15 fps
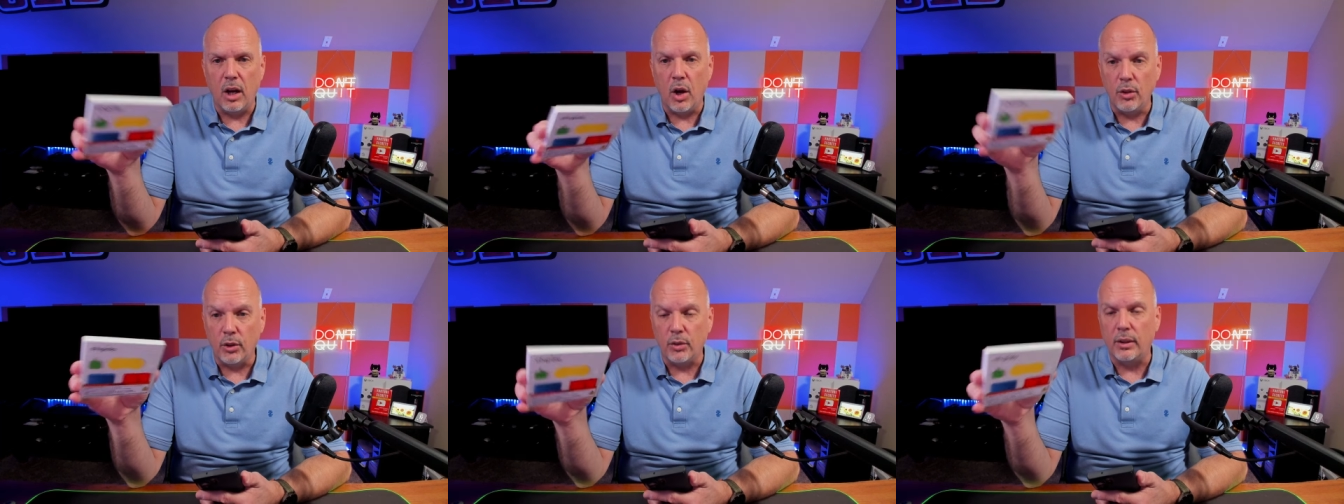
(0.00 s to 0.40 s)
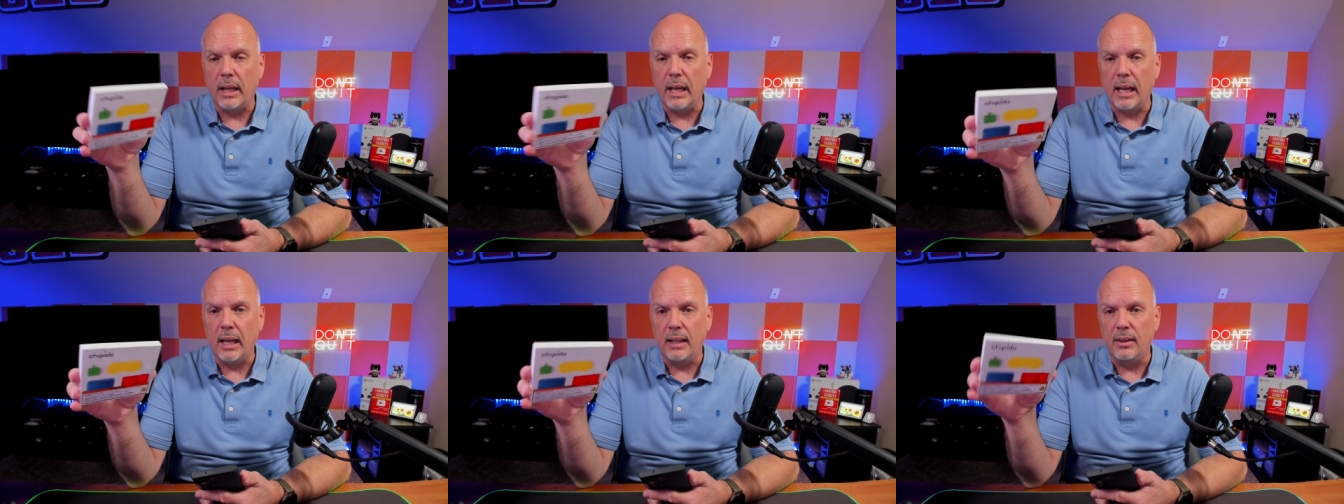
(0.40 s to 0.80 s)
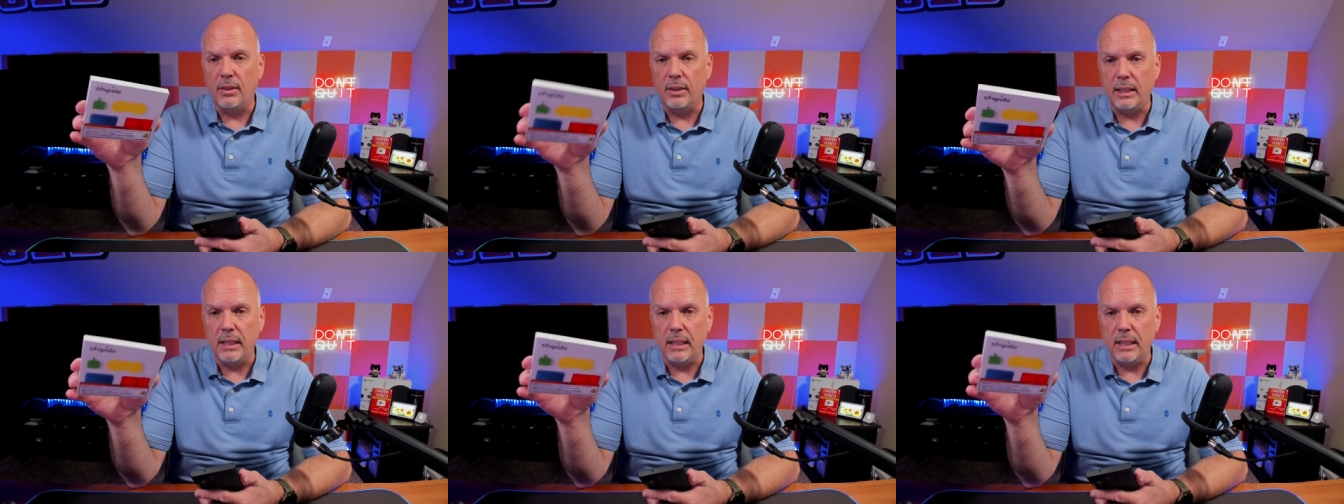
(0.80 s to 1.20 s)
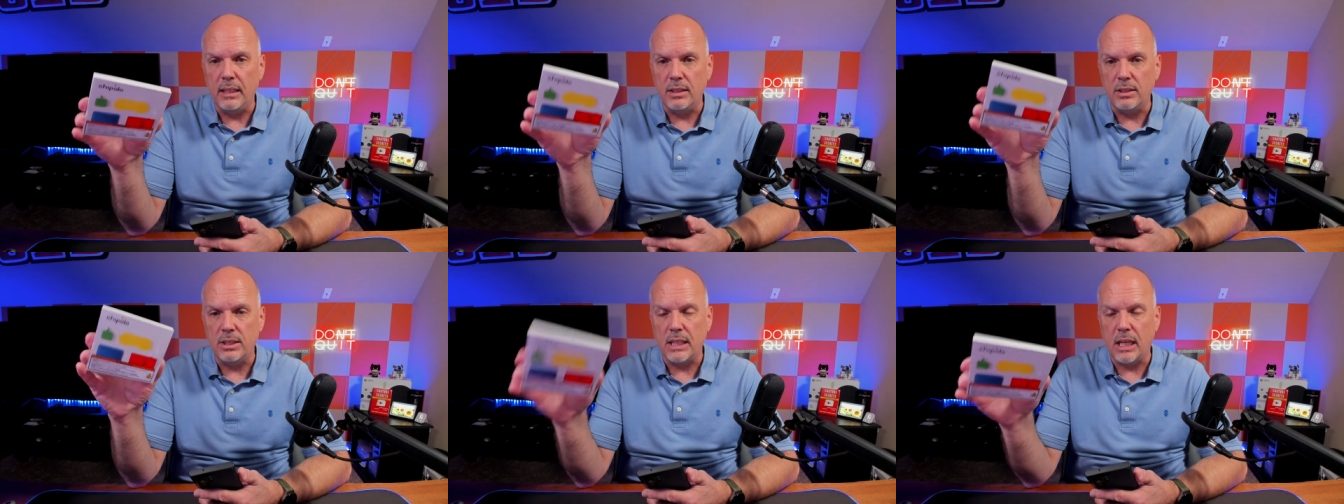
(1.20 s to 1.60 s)
other than
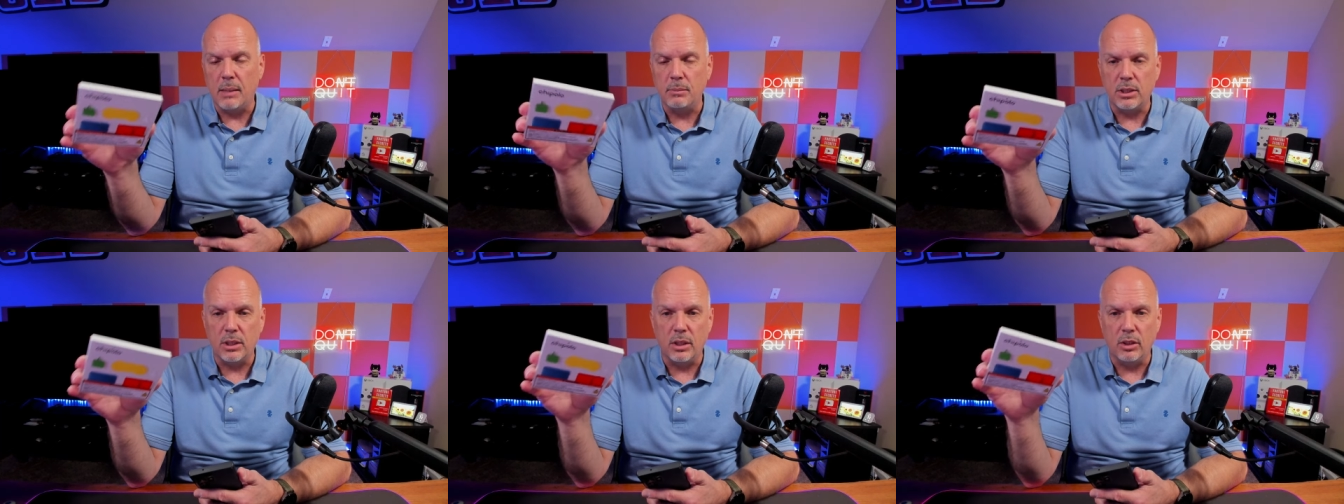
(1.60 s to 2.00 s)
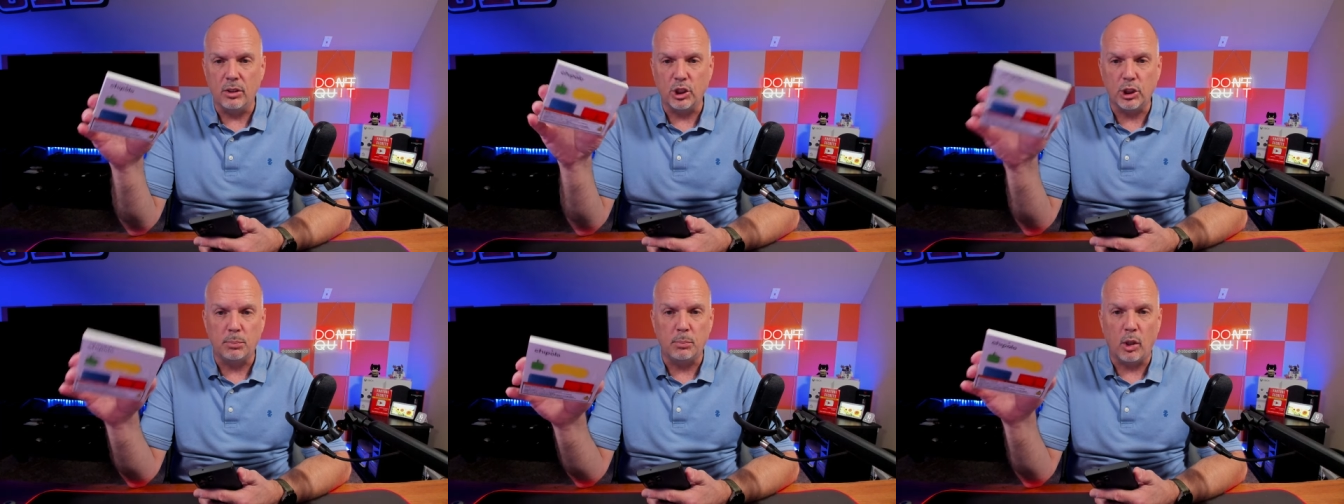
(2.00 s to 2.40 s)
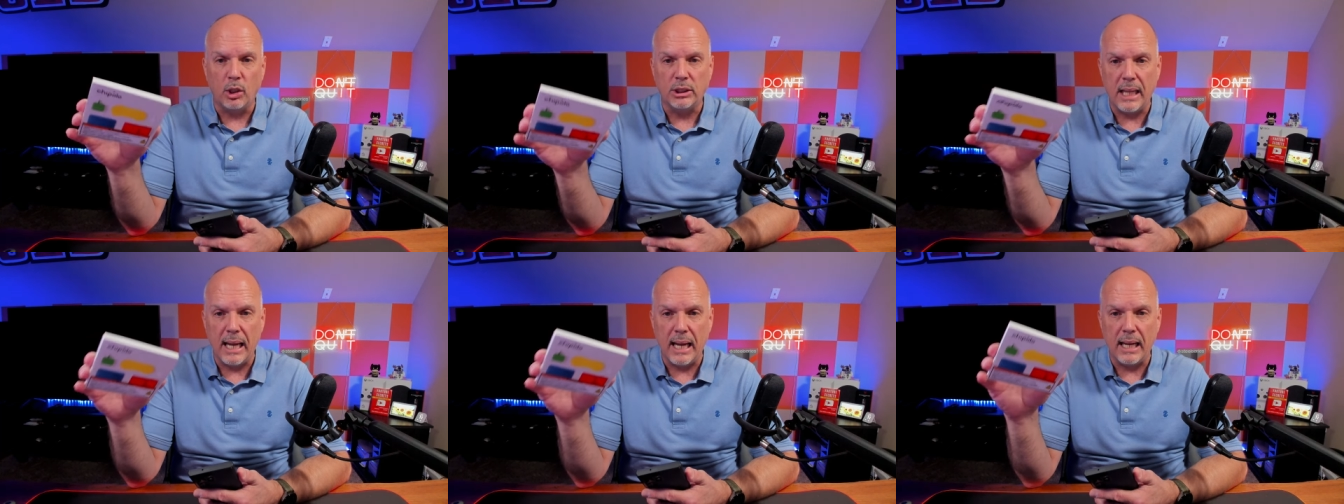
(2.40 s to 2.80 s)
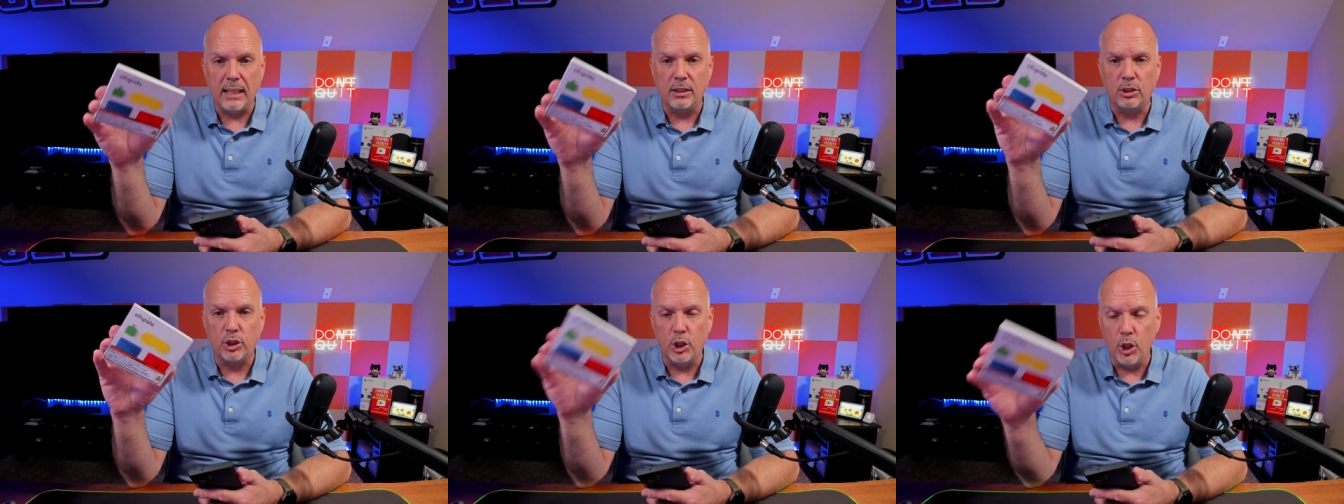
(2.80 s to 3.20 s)
the Samsung Smart
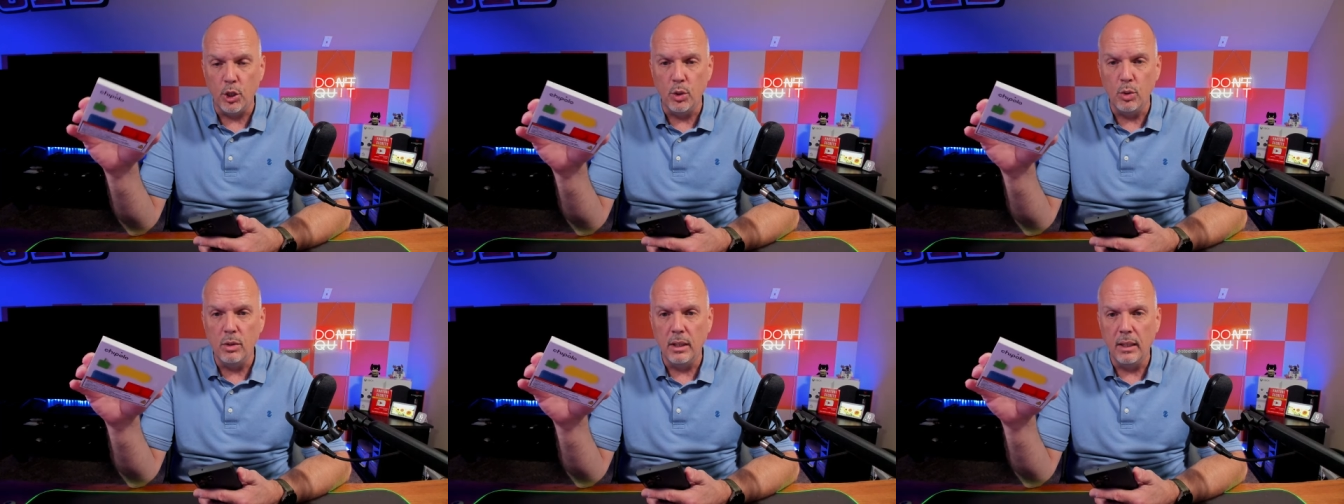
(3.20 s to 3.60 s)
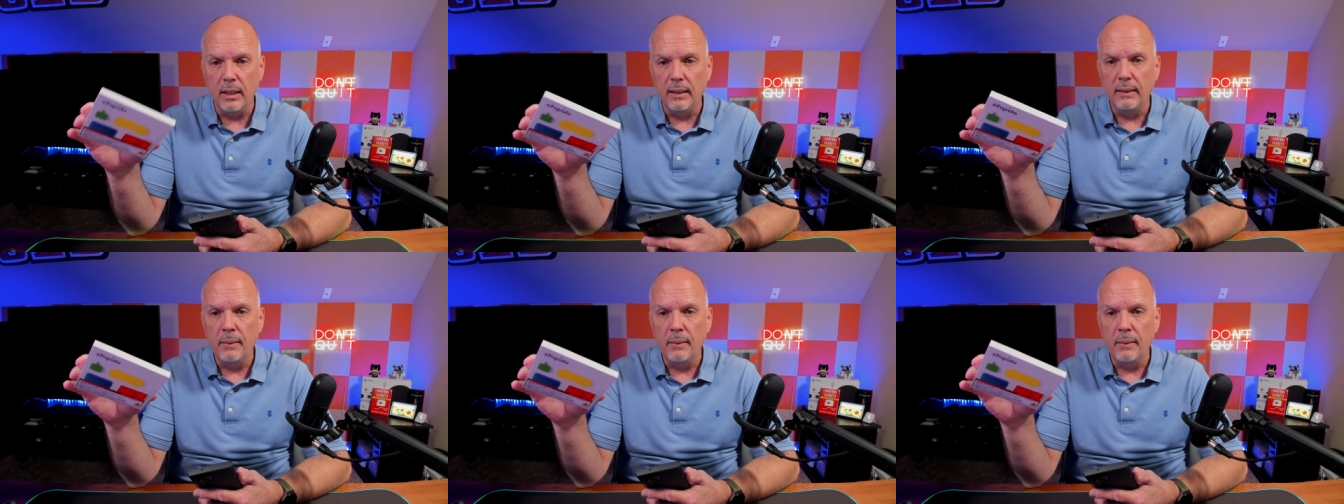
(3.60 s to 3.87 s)
Tag 2.